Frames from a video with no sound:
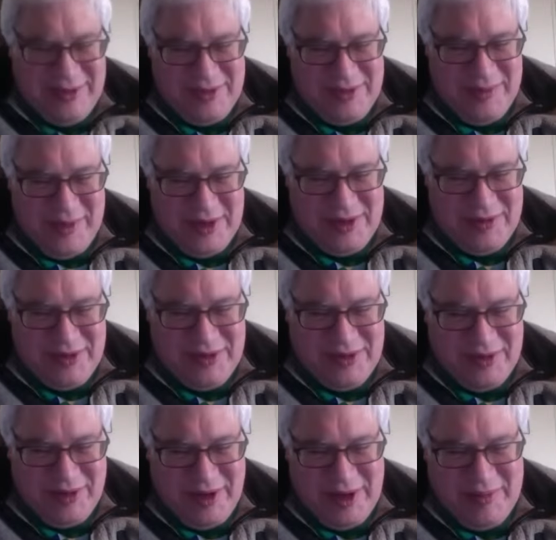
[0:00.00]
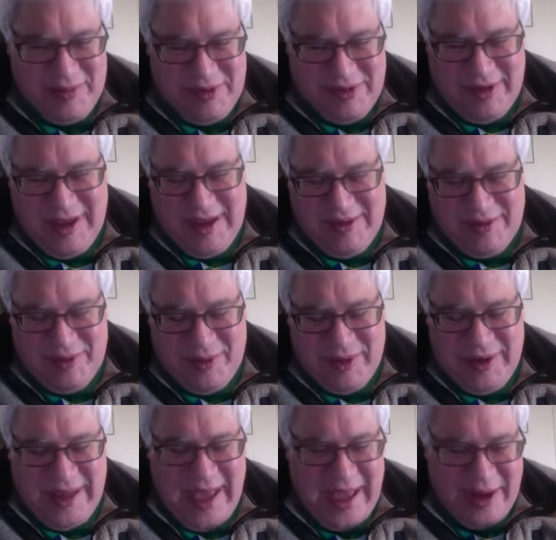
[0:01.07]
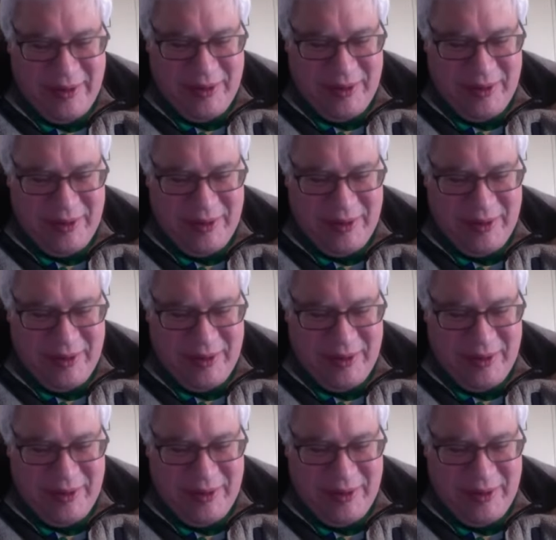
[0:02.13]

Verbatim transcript: much of a streak, but you guys won nine in a row.